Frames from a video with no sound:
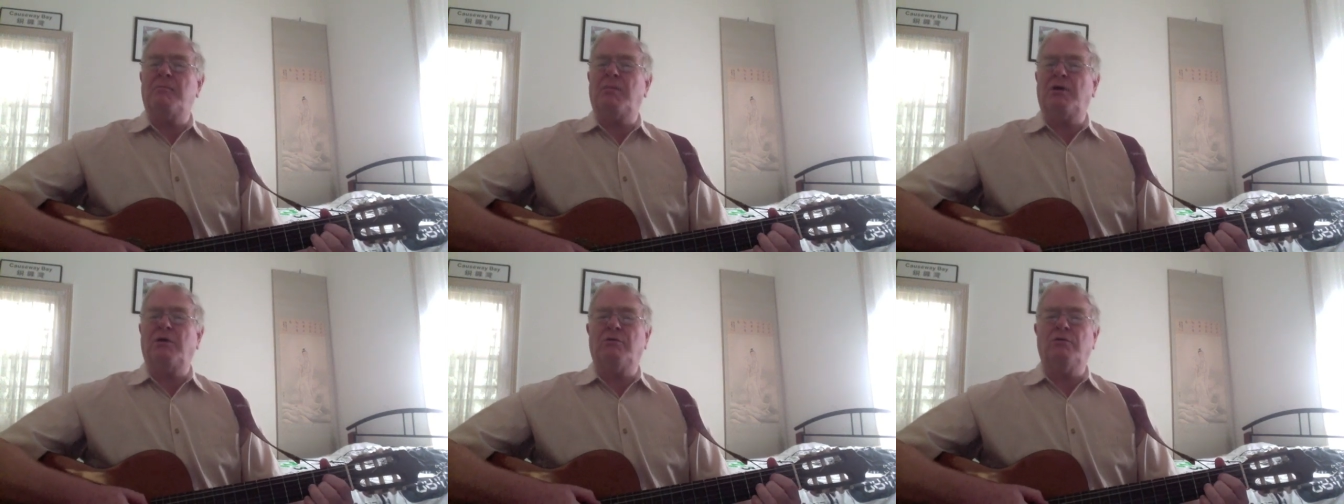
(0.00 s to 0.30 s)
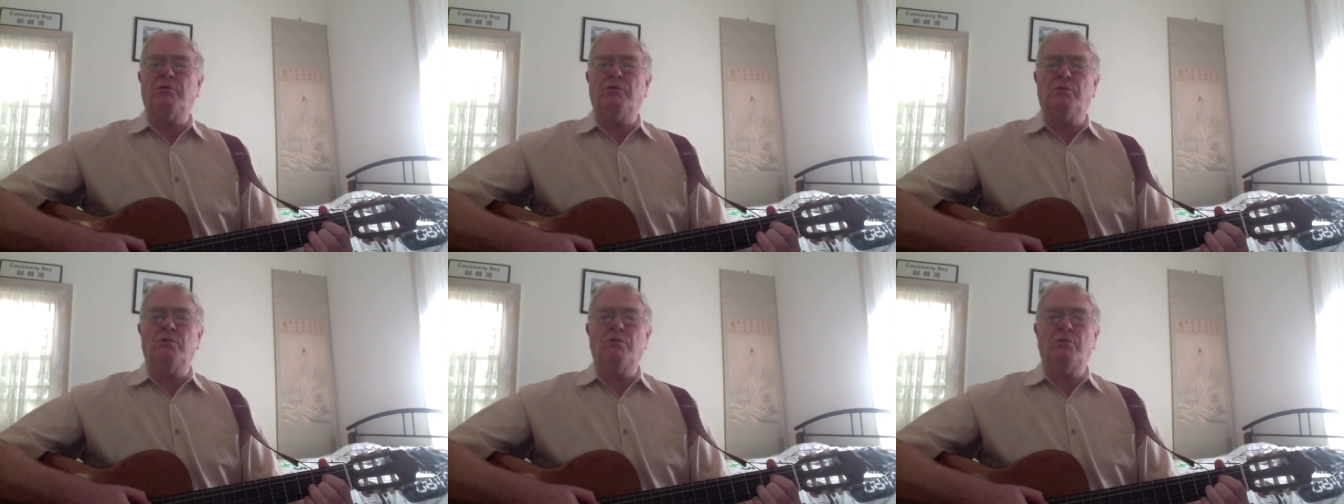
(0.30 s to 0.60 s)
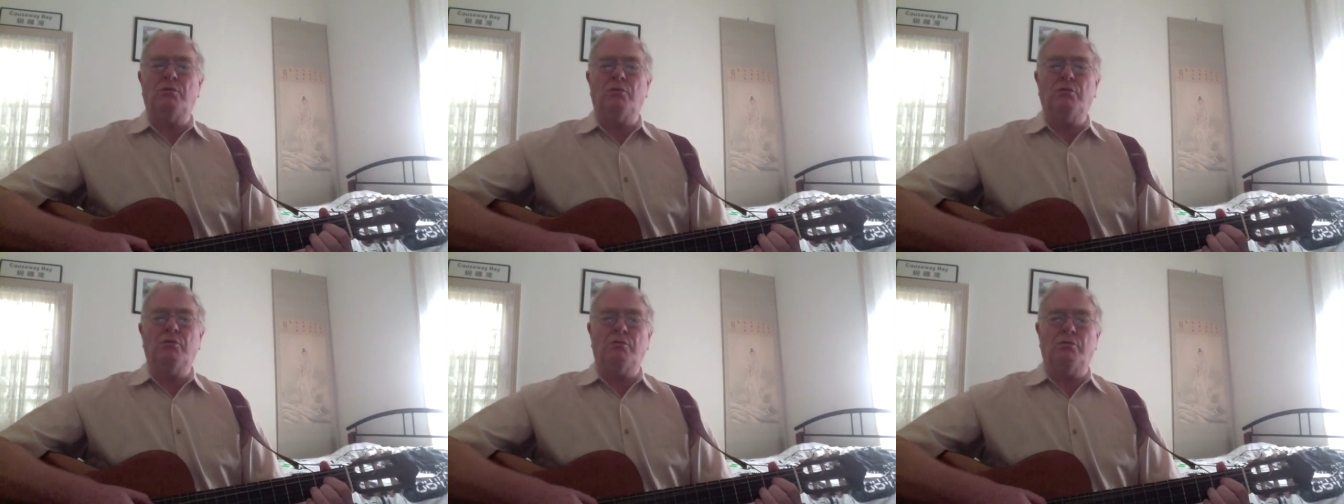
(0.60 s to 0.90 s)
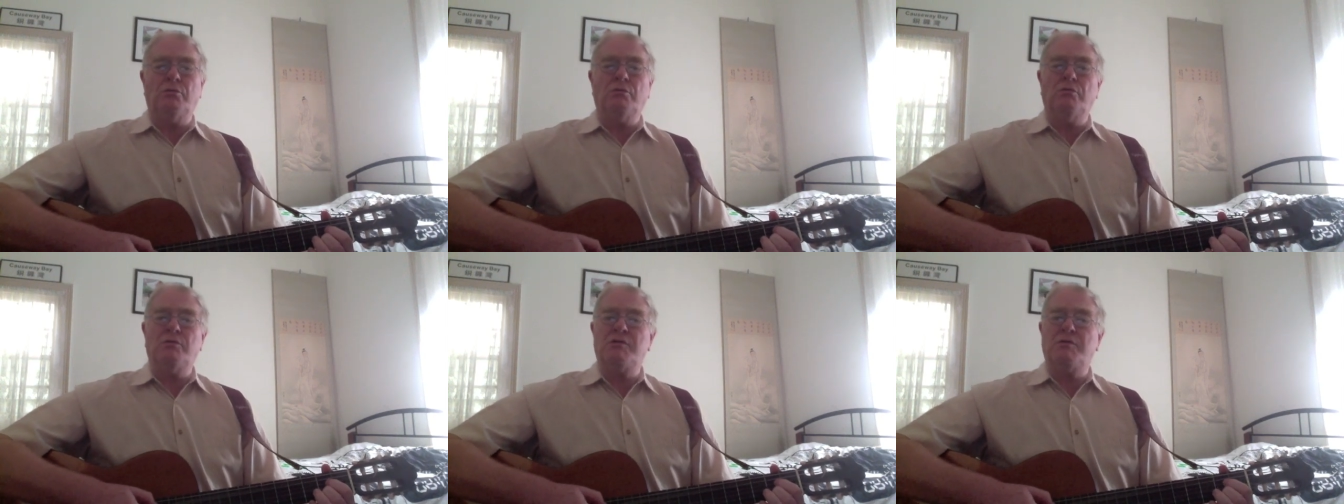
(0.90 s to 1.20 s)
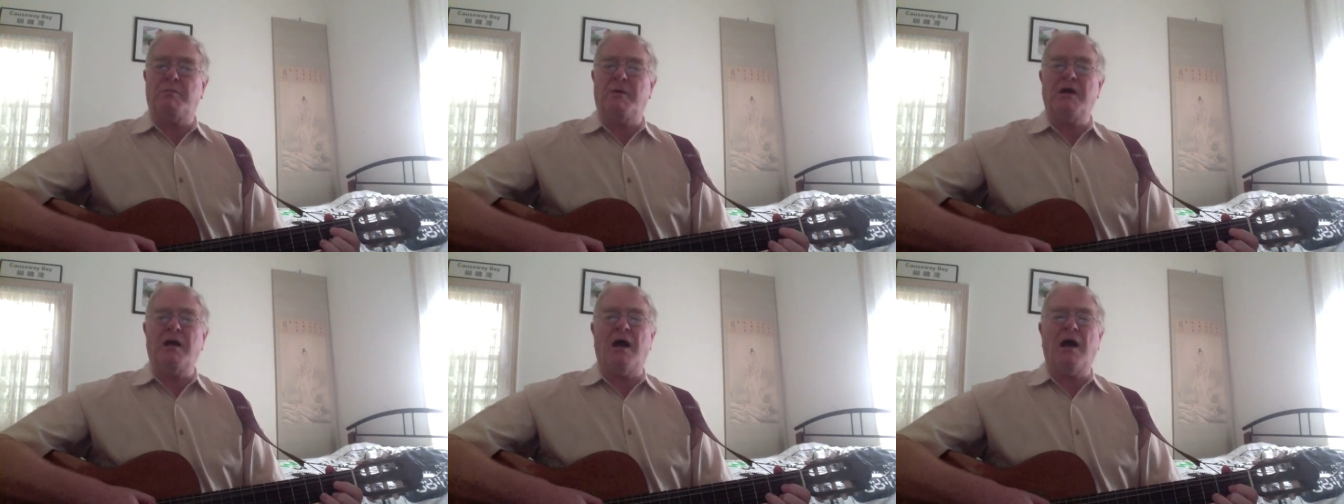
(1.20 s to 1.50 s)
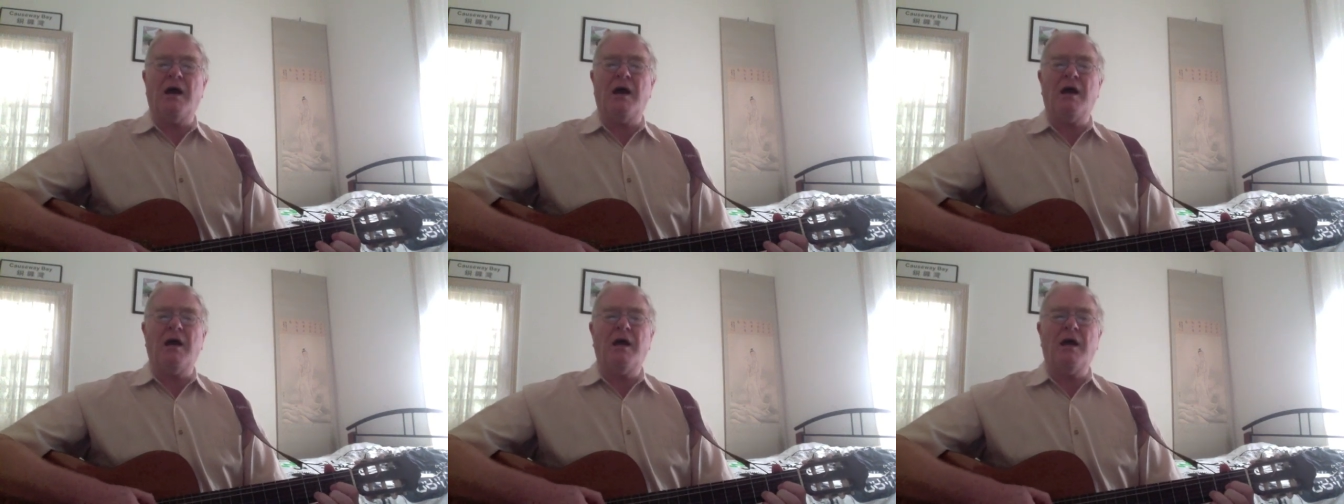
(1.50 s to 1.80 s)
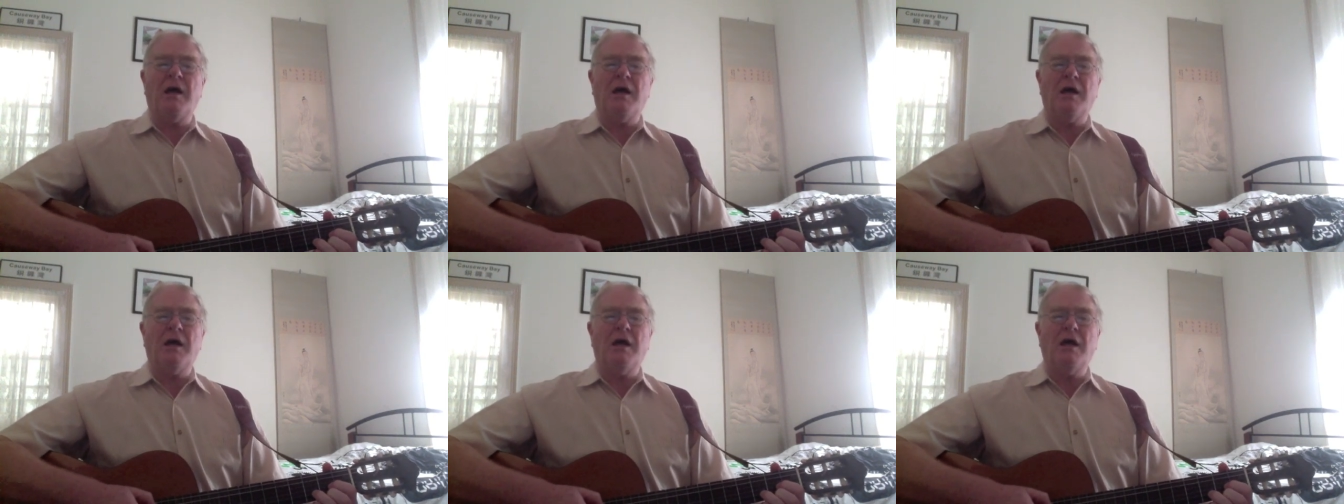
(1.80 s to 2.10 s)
blues behind.